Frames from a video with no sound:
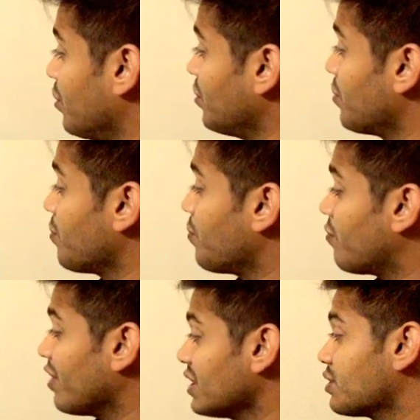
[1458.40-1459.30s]

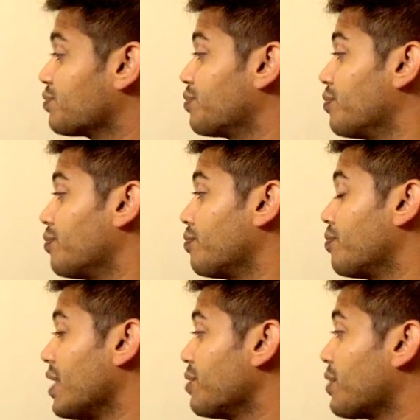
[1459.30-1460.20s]
so first
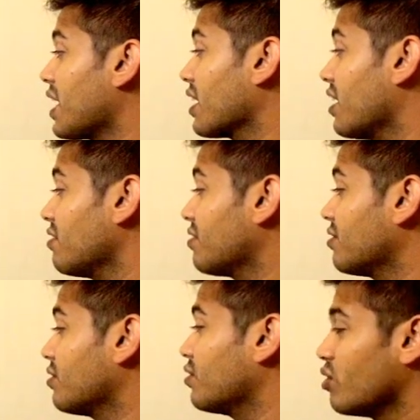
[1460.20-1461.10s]
main
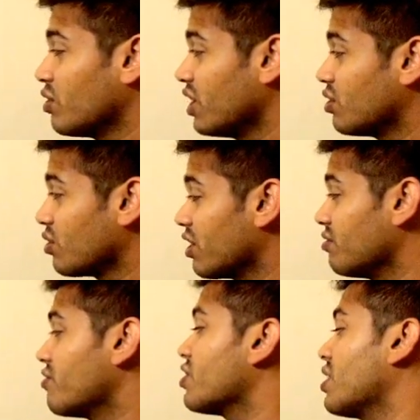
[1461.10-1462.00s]
paragraph you
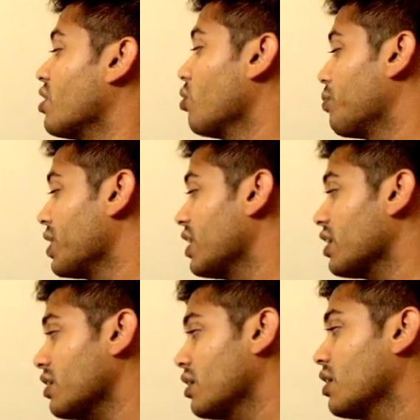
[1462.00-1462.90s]
need to give
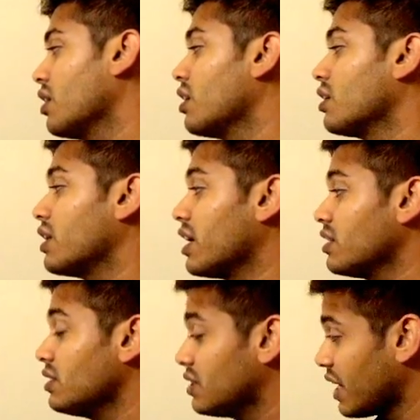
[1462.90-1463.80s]
general opinion,
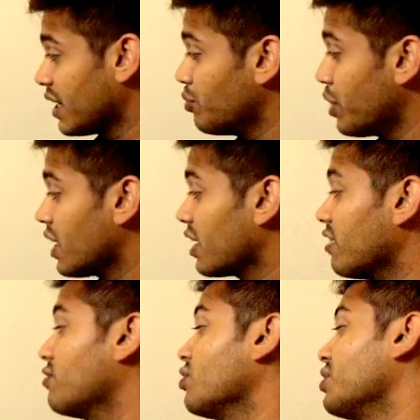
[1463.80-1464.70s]
then
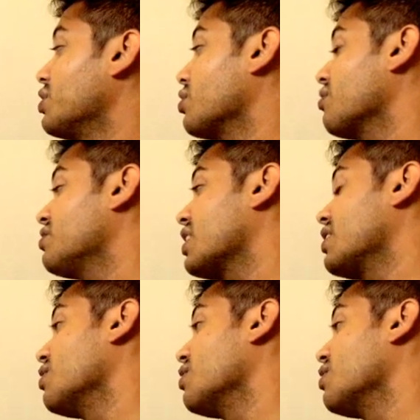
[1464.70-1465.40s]
second paragraph you need to